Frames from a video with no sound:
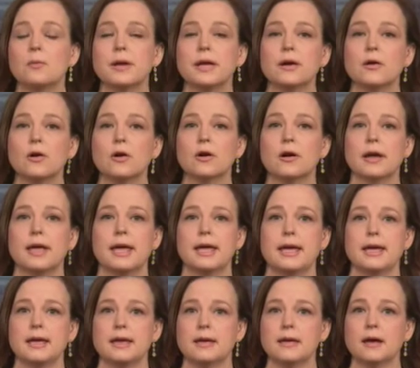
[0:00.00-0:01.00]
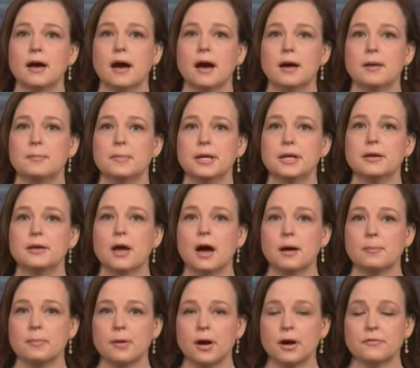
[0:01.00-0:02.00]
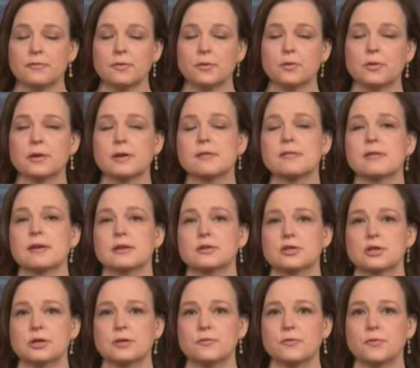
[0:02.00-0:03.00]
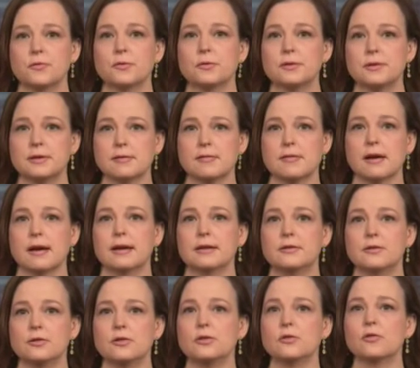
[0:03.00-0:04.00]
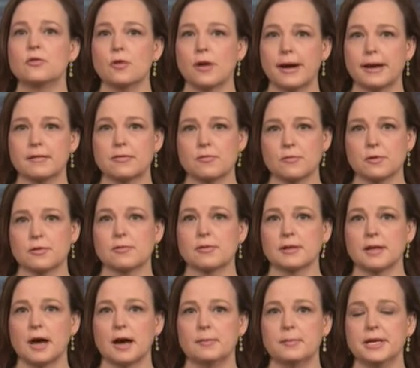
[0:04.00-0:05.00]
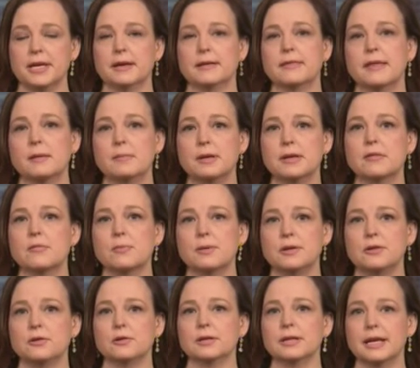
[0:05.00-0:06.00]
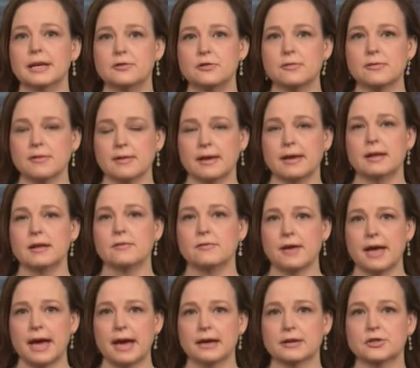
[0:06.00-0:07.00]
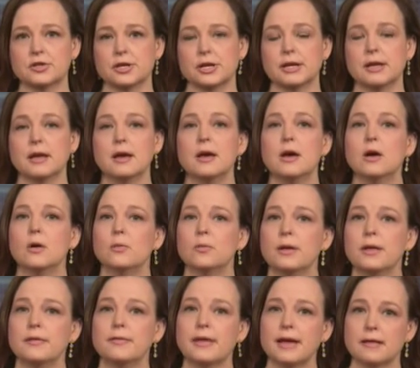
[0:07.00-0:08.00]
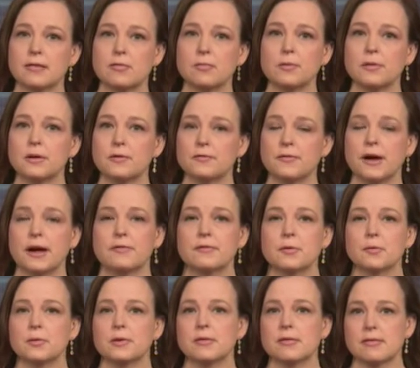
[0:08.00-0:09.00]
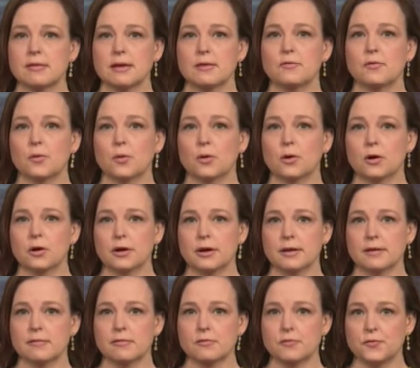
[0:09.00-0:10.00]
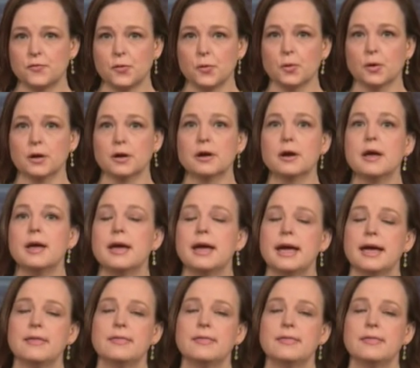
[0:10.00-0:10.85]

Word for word: we are a um, nonprofit organization designed to do grassroots lobbying. That means we do legislative action, we, and that's what a 501c4 is for.